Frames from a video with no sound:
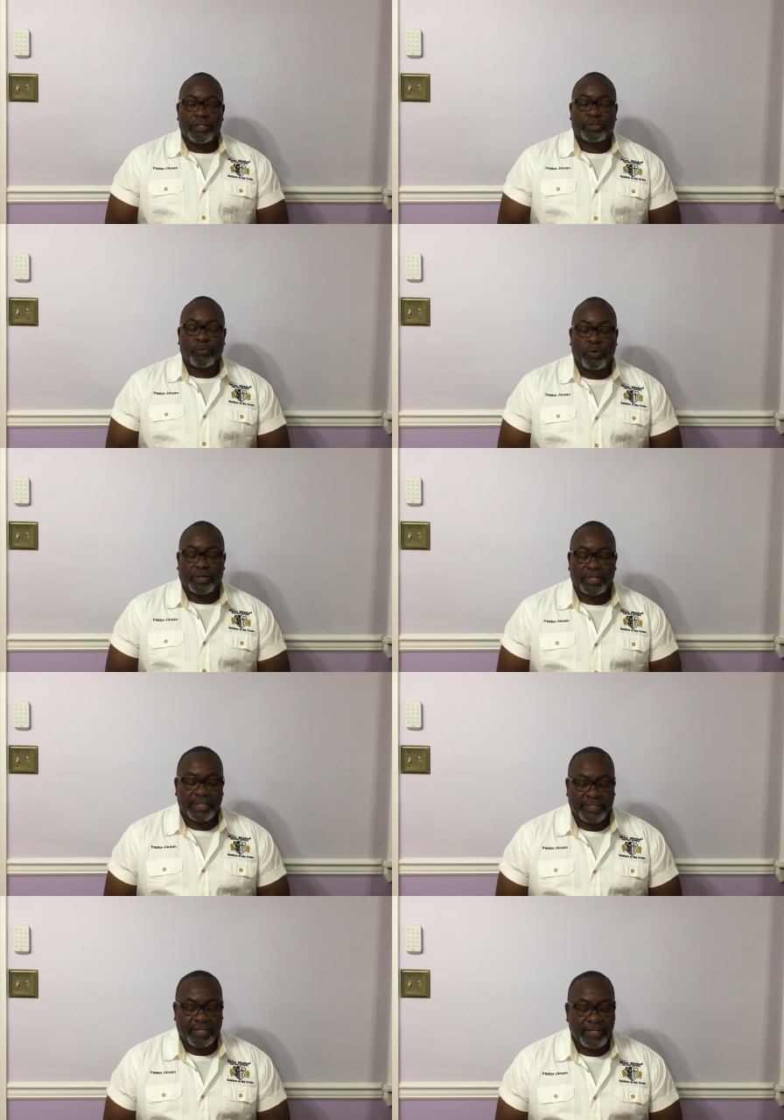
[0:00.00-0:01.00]
this
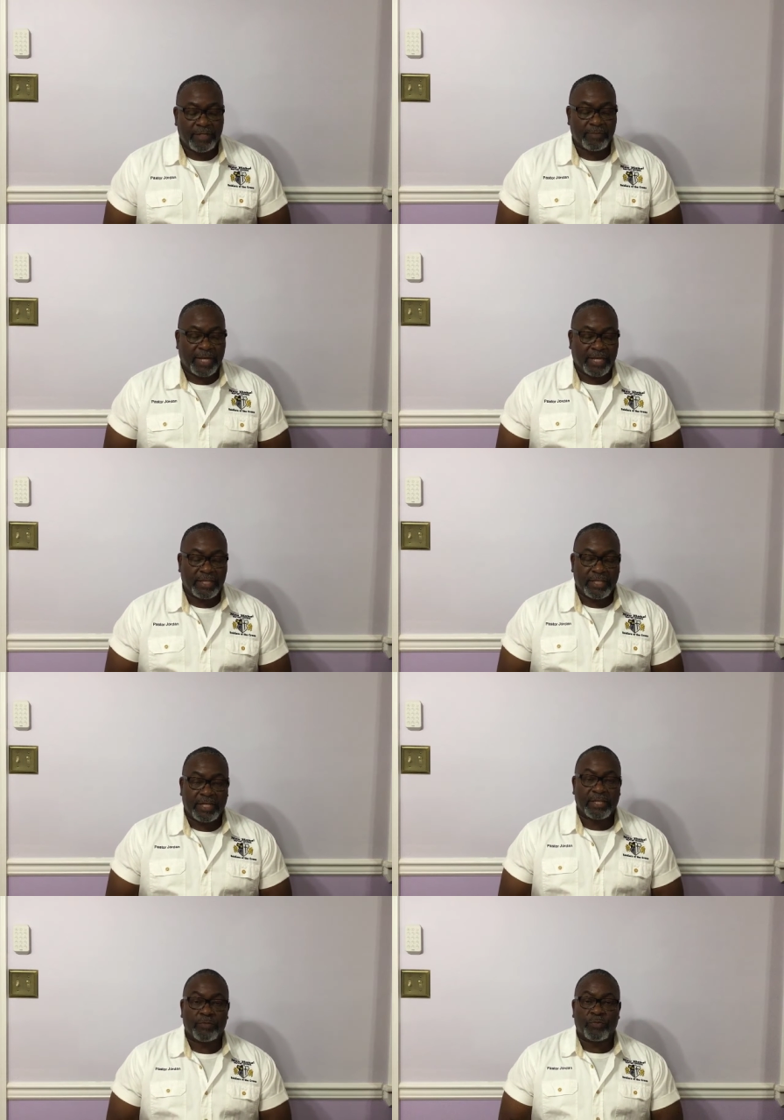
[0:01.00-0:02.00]
quarterly theme. And
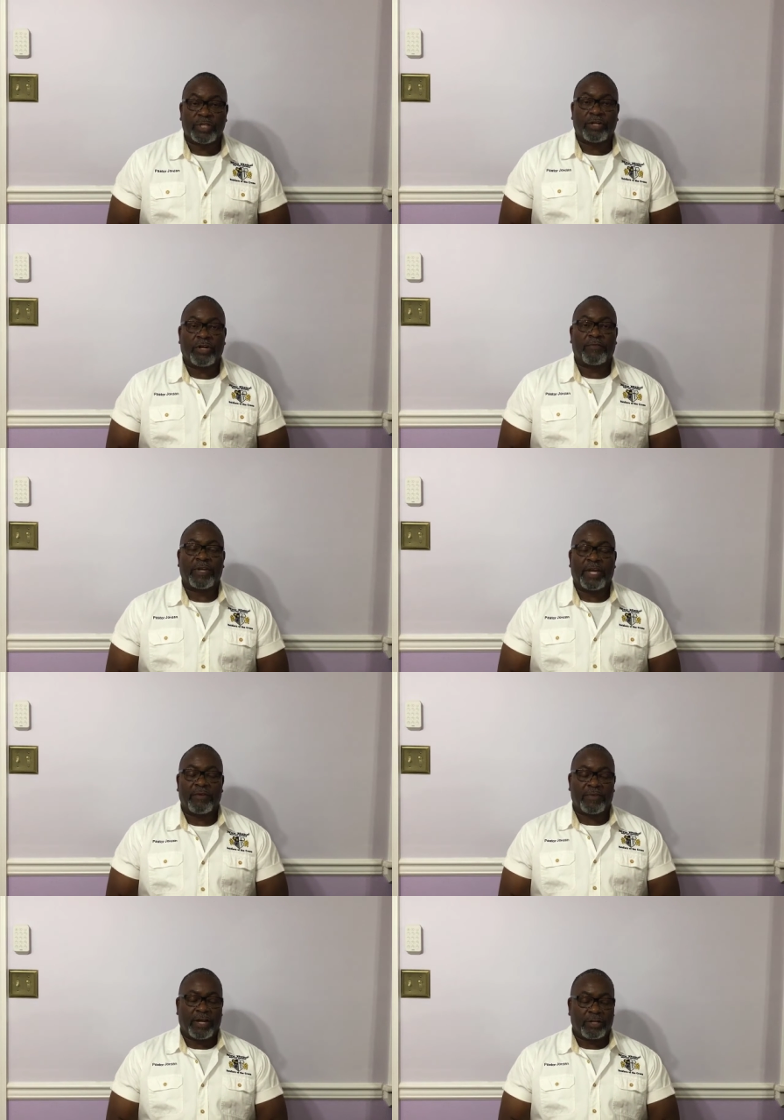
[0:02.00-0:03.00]
then we
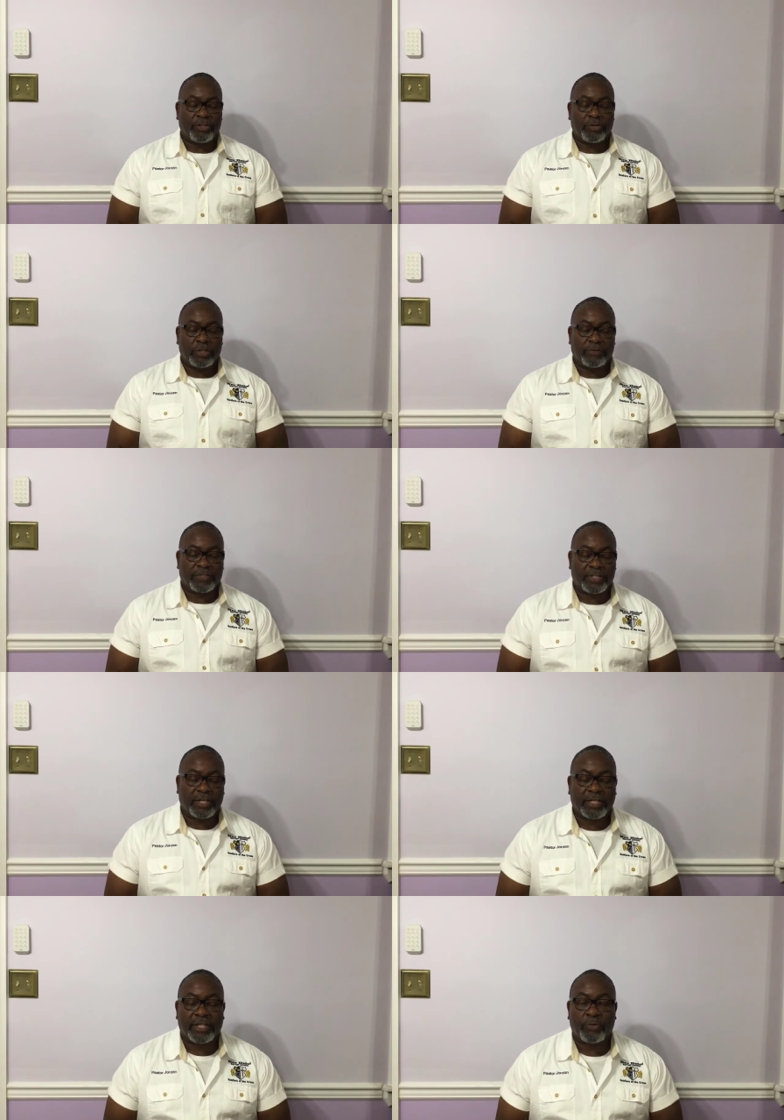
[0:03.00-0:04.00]
have our unit of
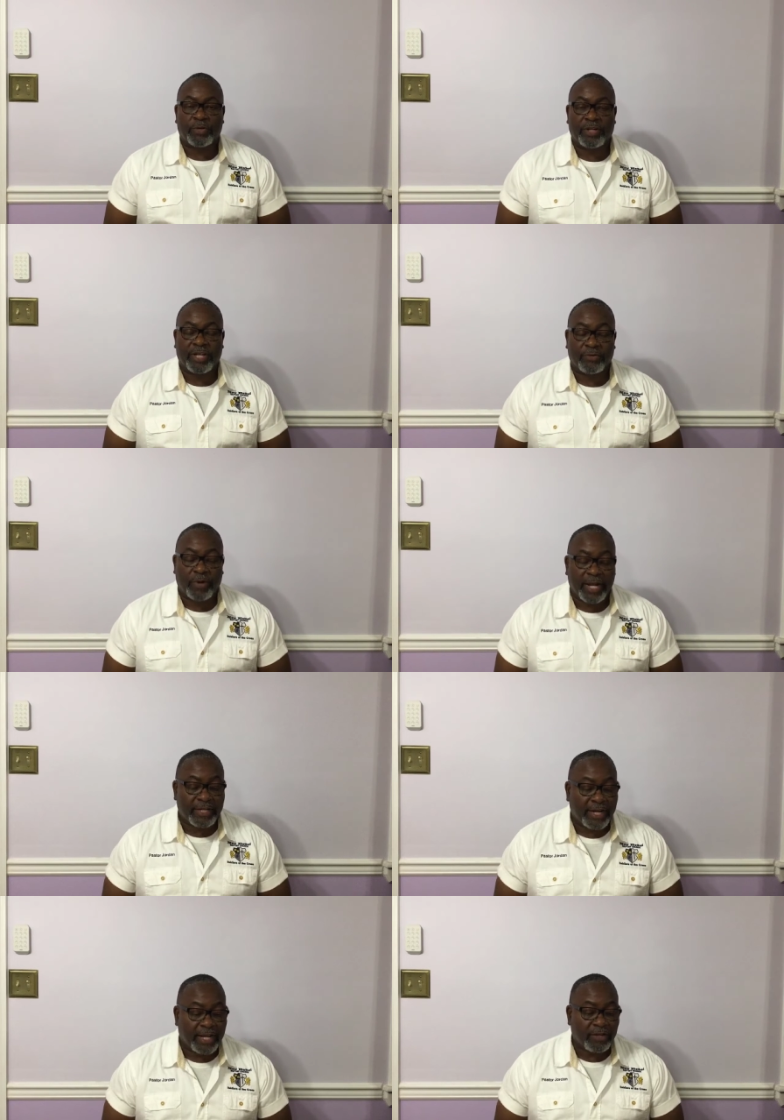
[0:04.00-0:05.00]
study that we're in right
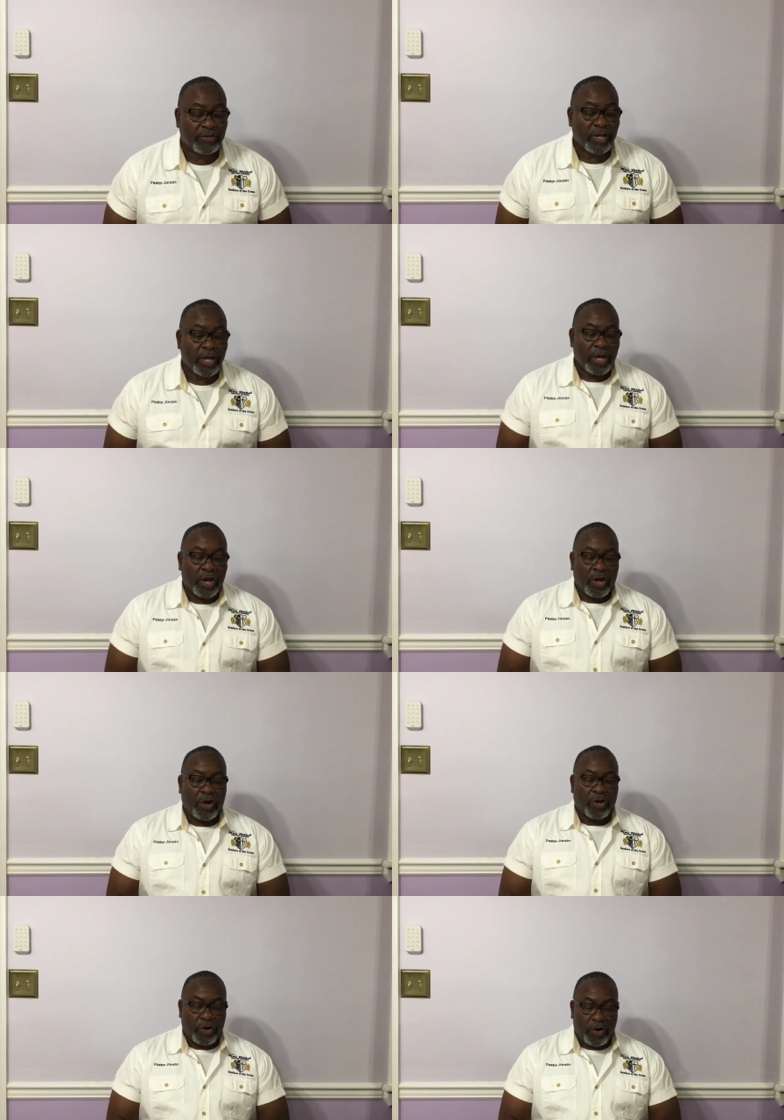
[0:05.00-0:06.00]
now,
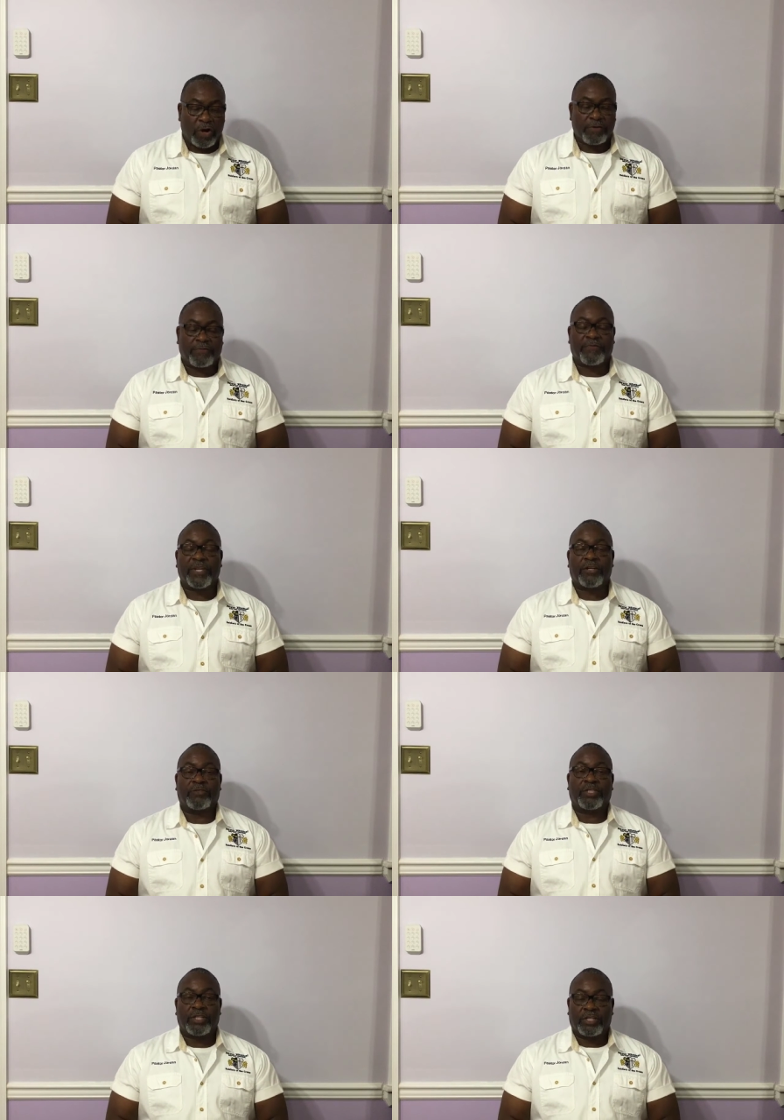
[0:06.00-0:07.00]
a
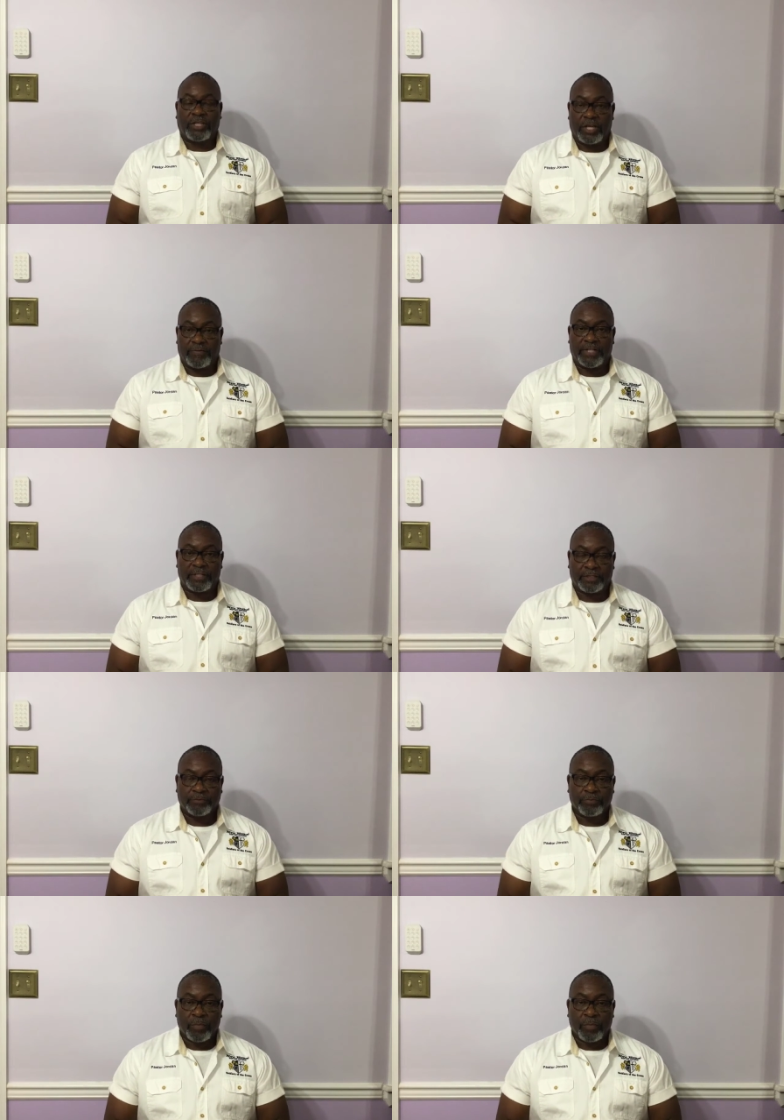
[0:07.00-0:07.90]
heartfelt covenant.